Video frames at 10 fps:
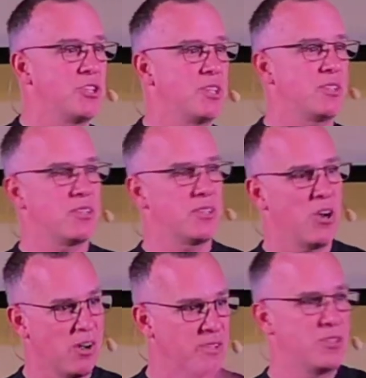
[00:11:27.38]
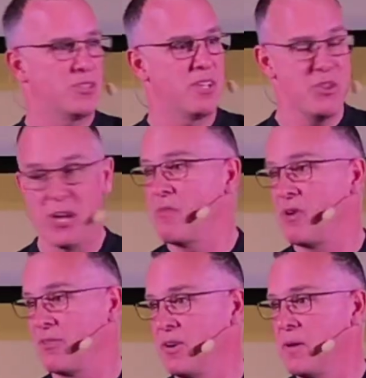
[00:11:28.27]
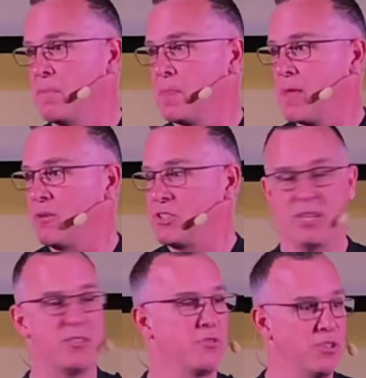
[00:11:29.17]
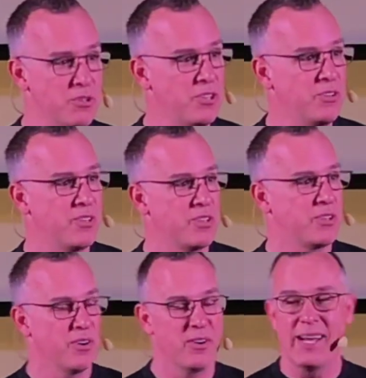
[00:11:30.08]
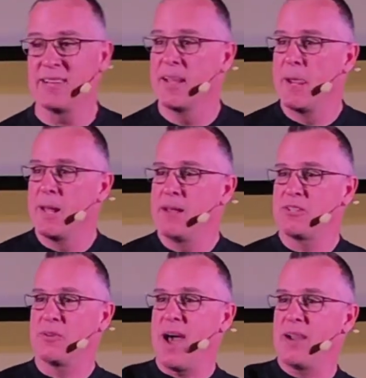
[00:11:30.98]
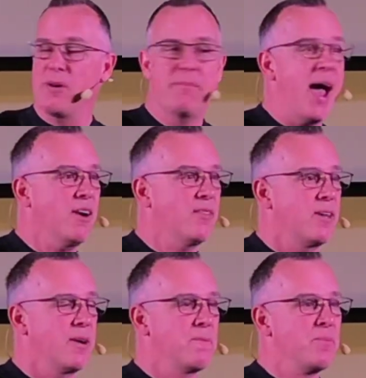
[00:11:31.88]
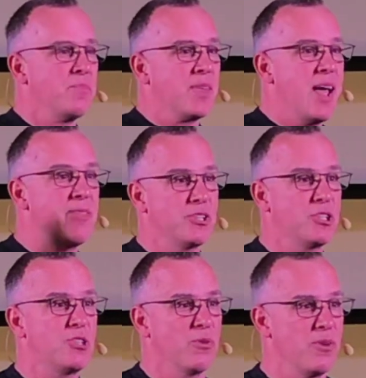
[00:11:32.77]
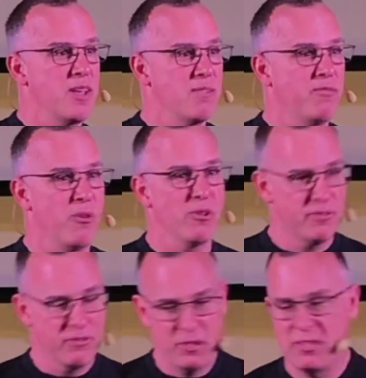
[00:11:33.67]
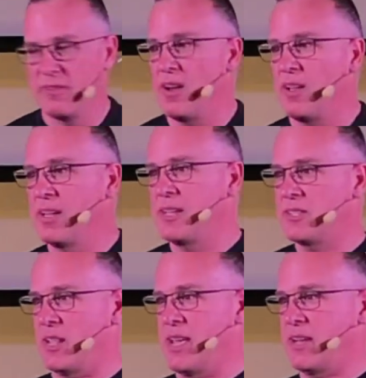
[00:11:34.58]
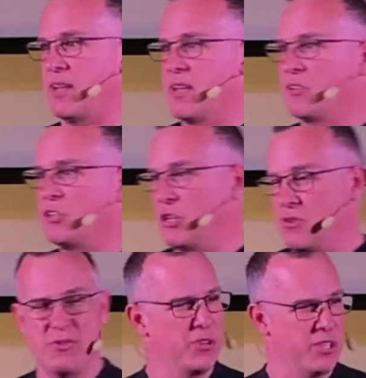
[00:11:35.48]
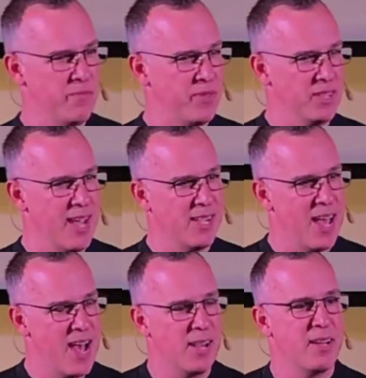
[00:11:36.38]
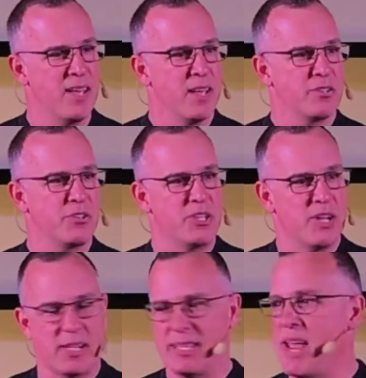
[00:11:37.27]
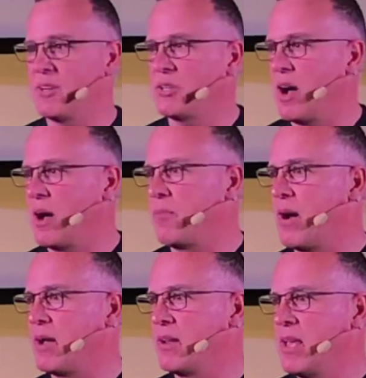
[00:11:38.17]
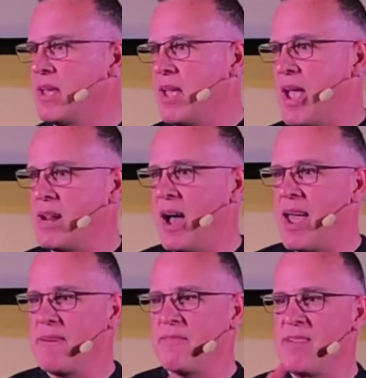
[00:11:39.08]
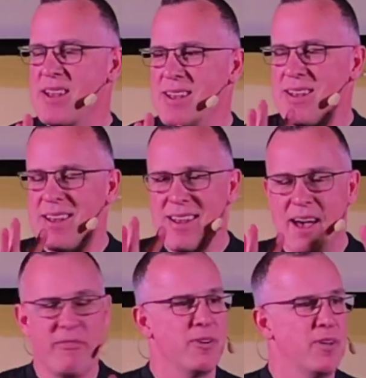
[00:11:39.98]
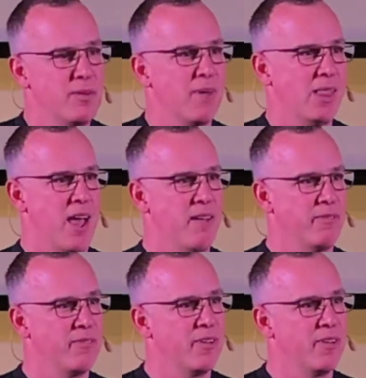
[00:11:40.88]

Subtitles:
she says, Carla says, can you come over? I want to introduce you to this girl. And so I go back there and this story unfolds. First of all, it's like June or something like that, and so she's got a tank top on, and I have never in my life